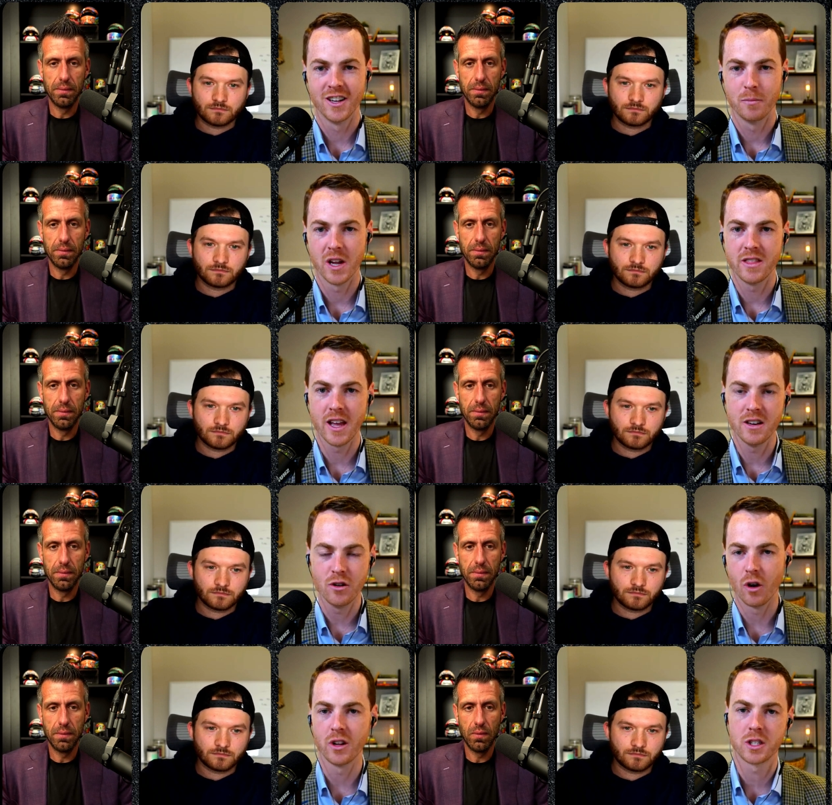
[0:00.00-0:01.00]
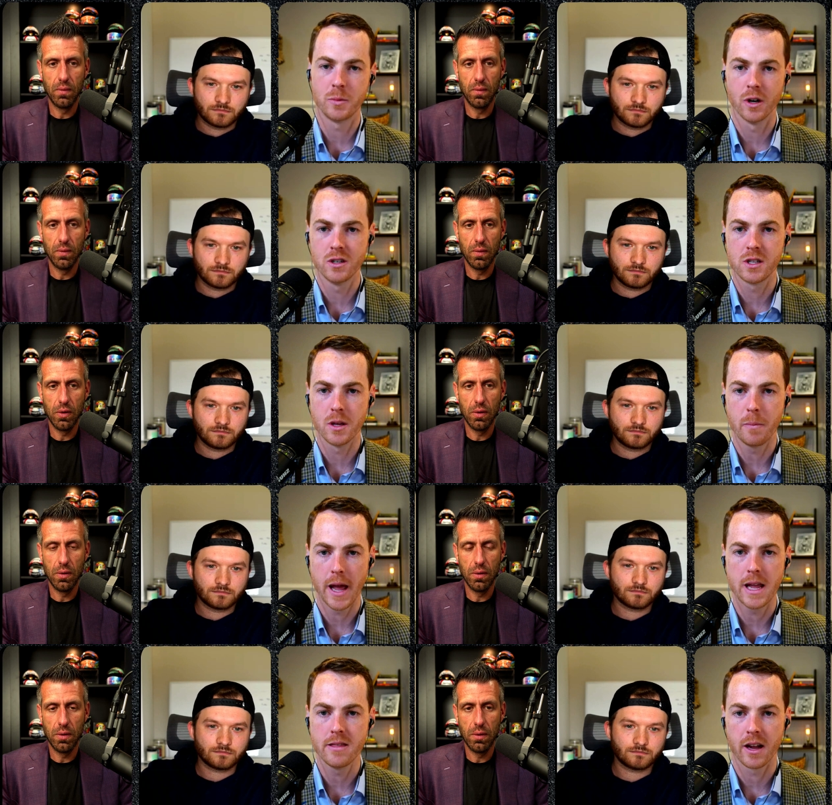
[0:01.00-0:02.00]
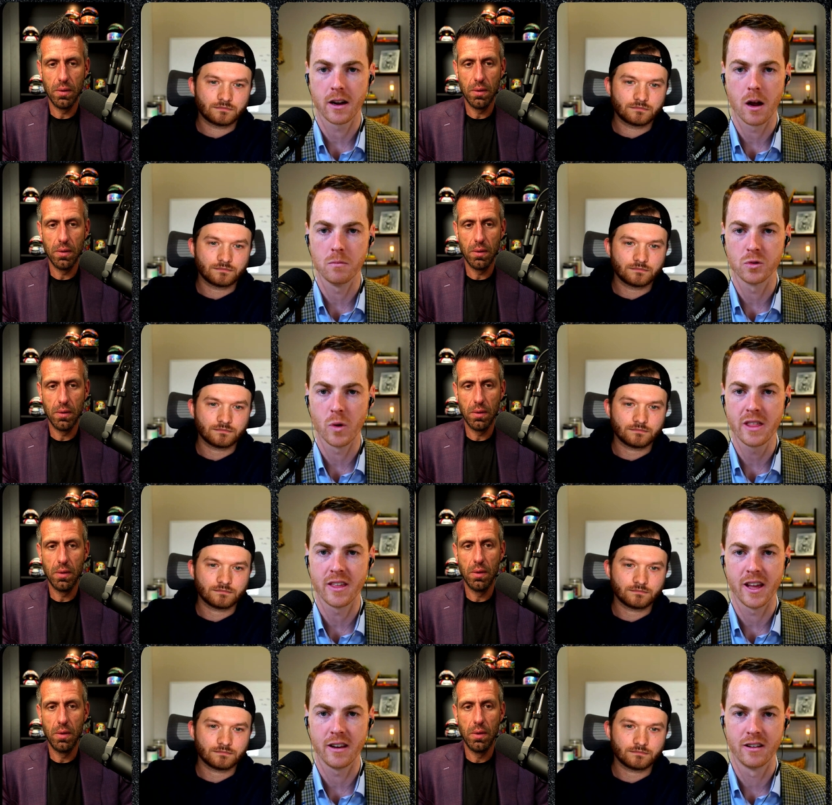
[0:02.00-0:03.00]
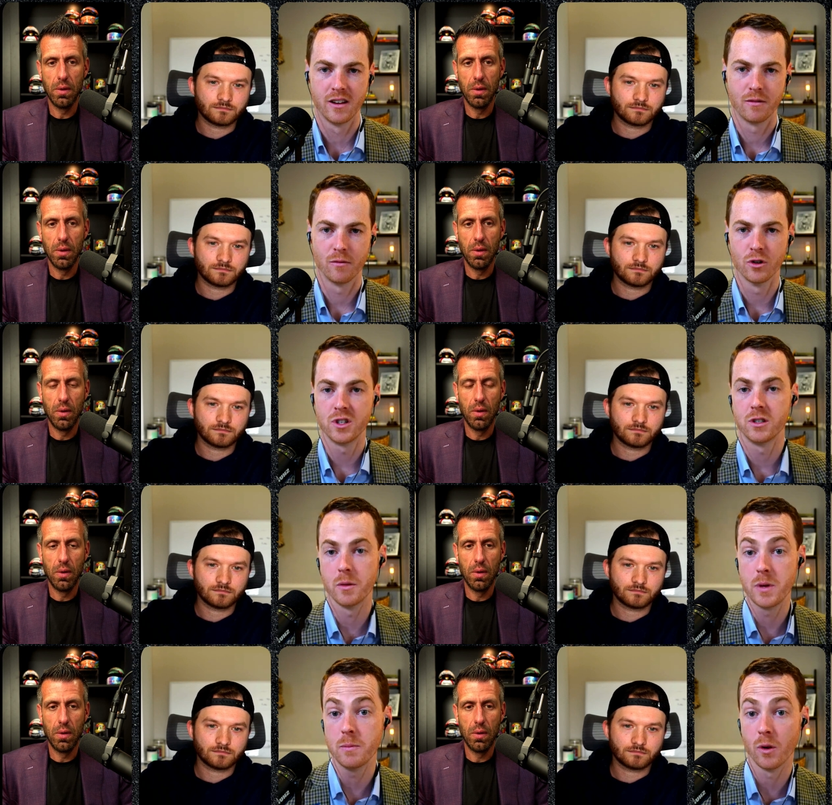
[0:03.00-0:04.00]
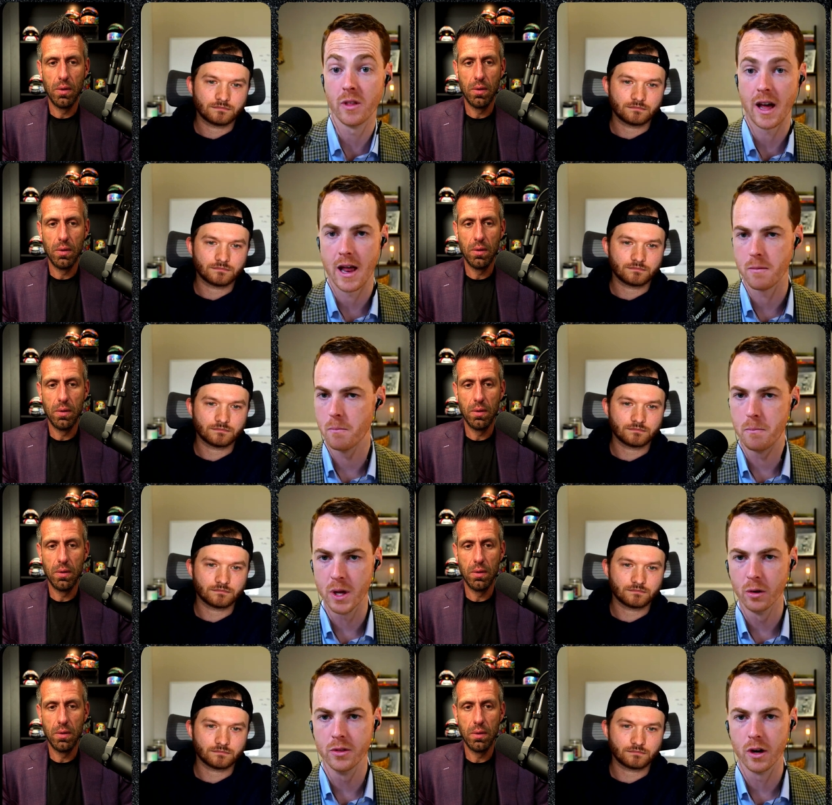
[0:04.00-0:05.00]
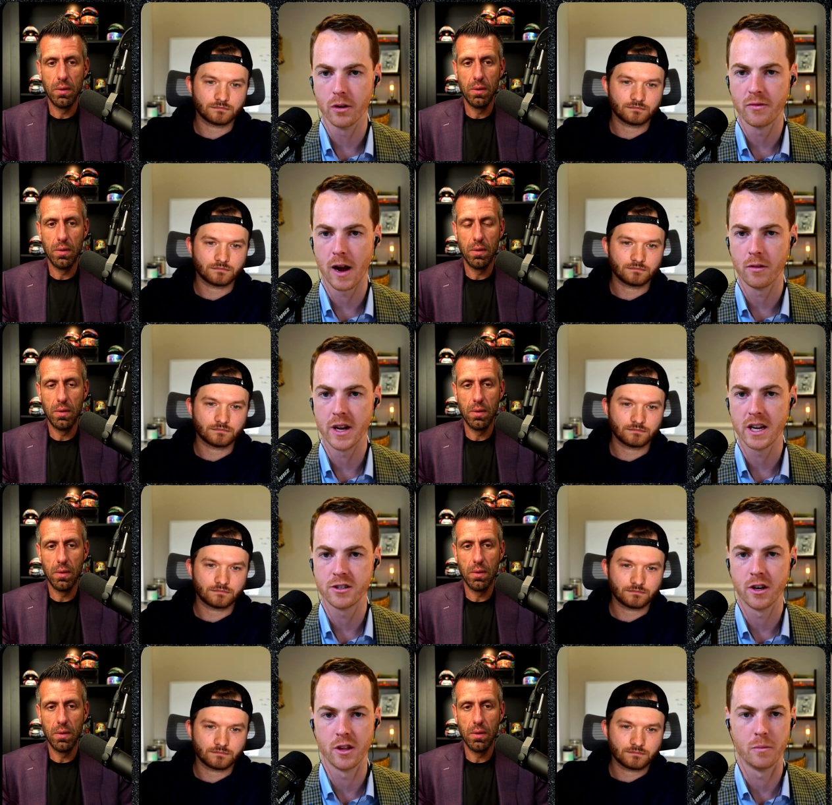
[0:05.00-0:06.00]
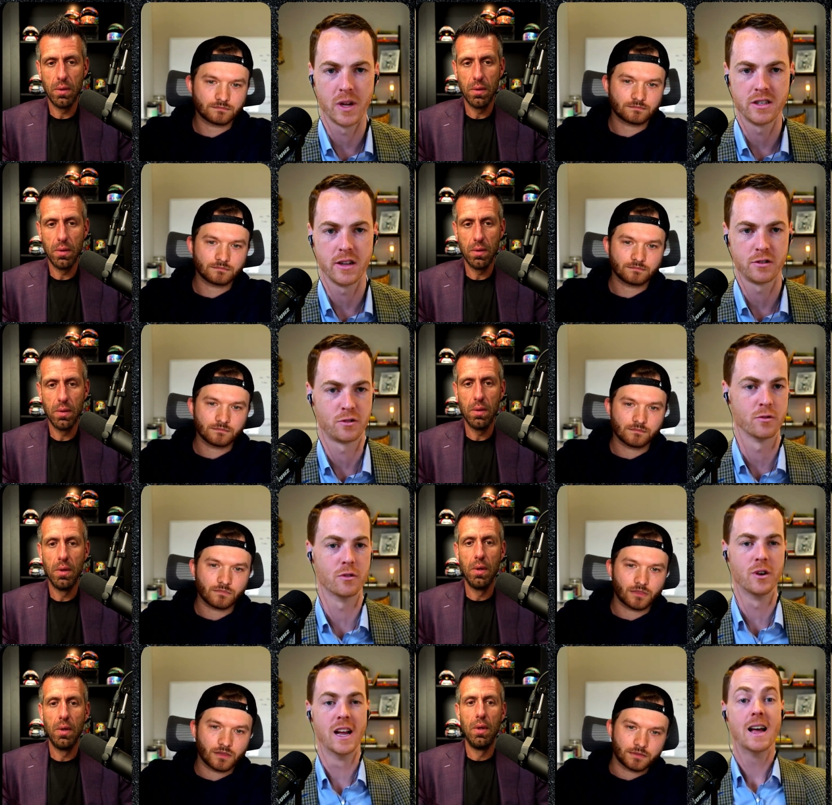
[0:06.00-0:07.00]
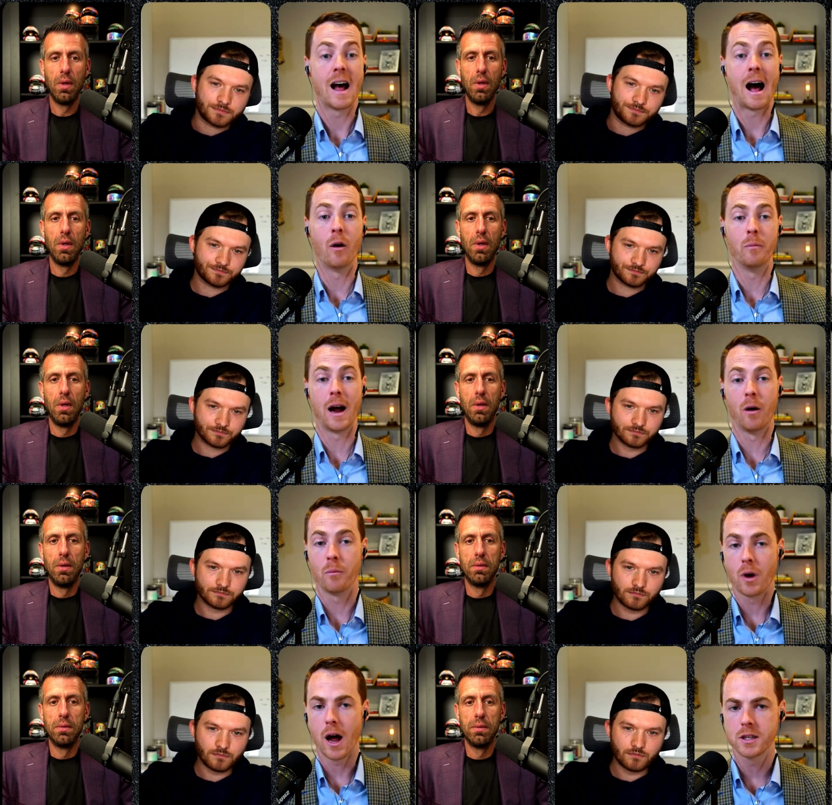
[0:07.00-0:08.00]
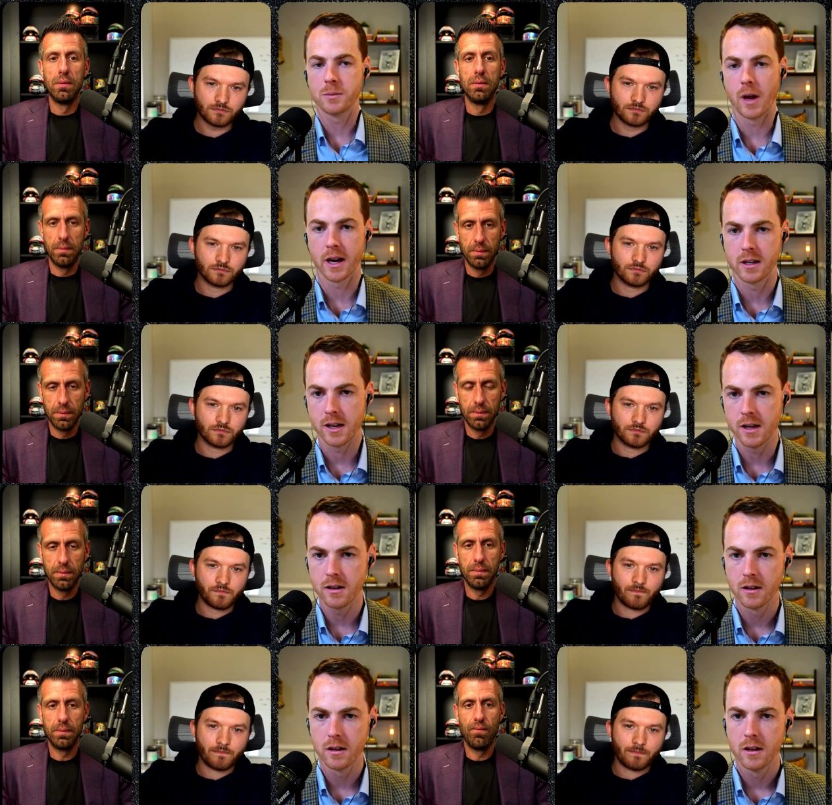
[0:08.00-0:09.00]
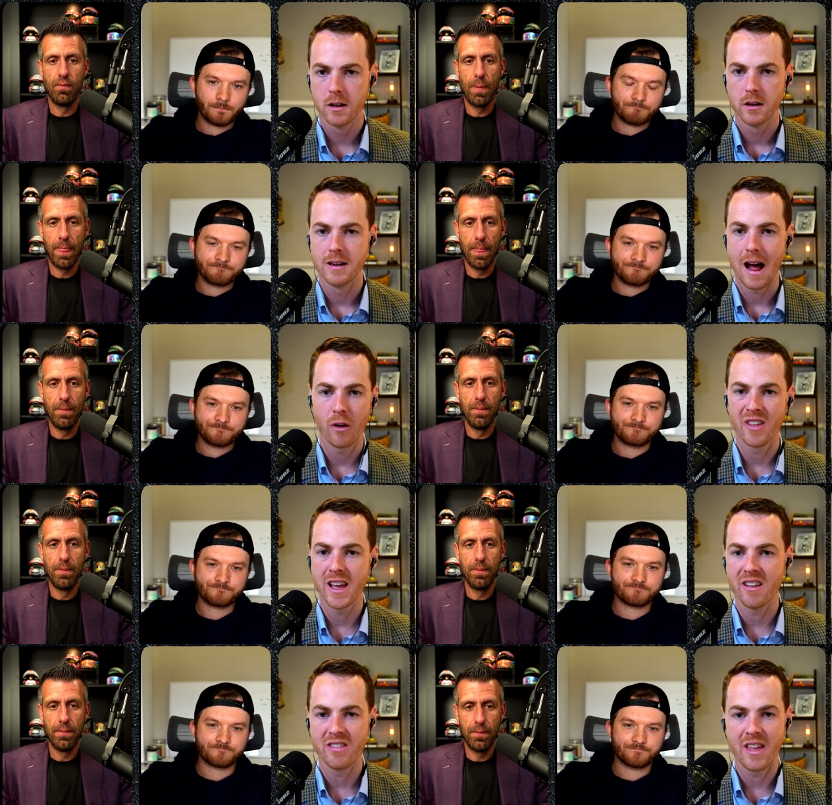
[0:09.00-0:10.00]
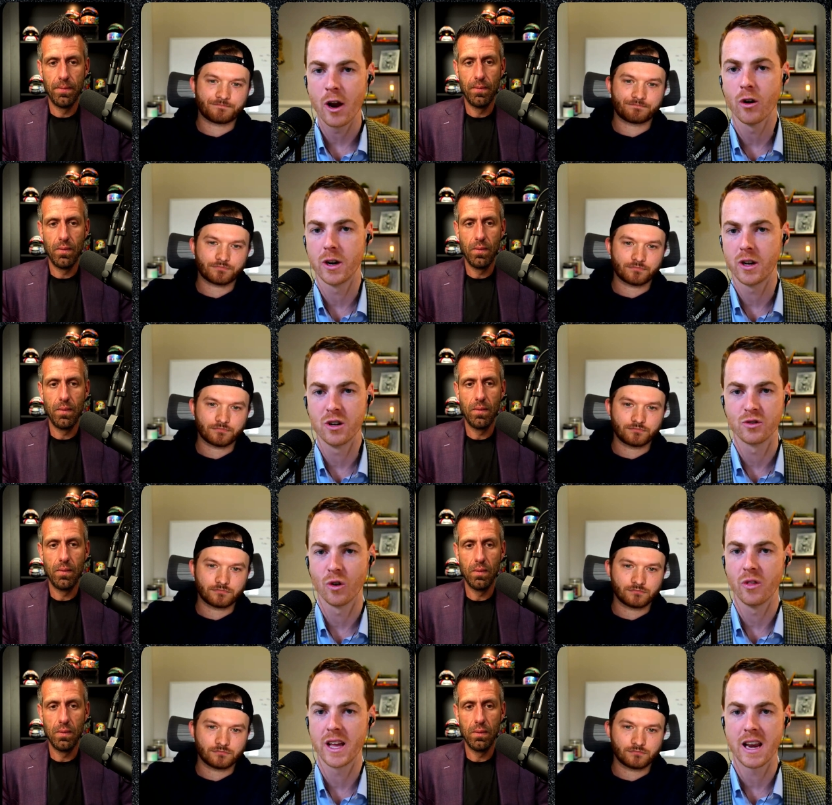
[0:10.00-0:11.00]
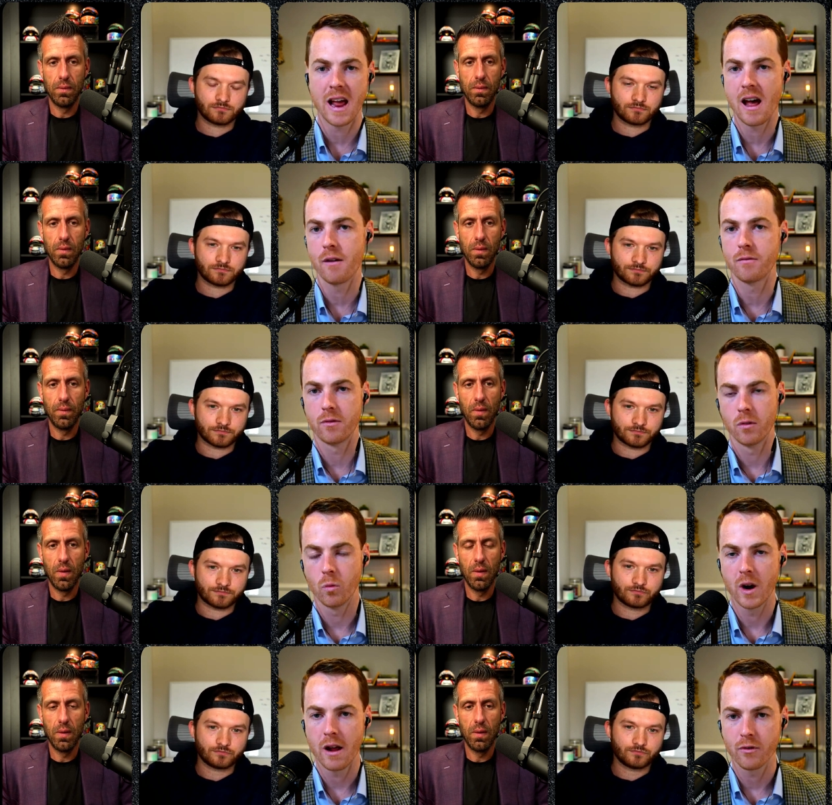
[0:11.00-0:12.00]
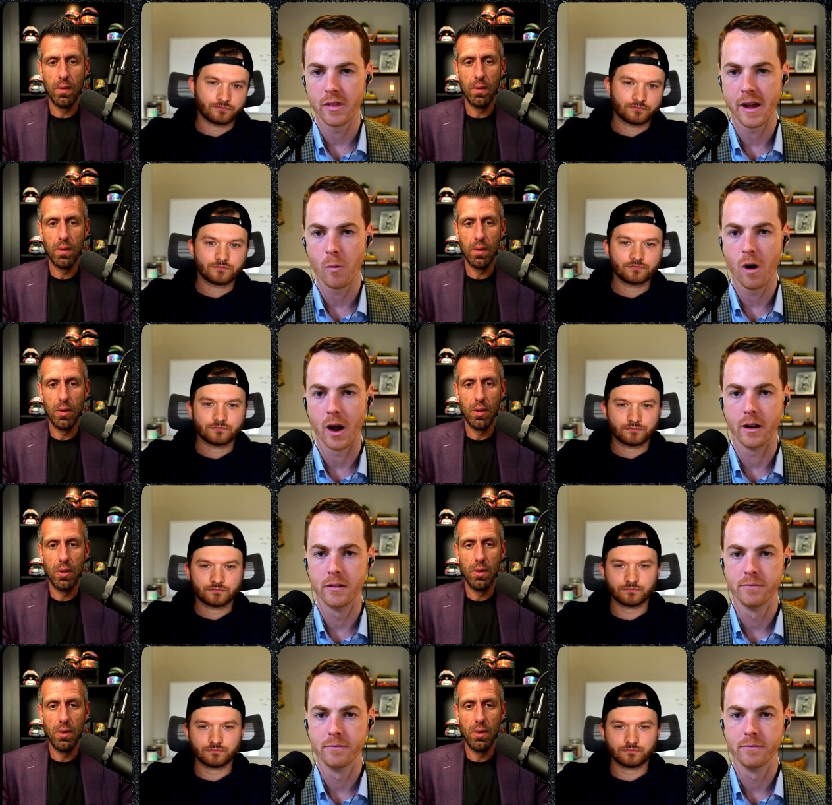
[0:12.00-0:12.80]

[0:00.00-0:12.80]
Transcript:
Speaker 1: but then you don't experience the pain that comes with it. Versus the people that build their foundation of their business through outbound prospecting. Now they they're in control. They can have whatever they want.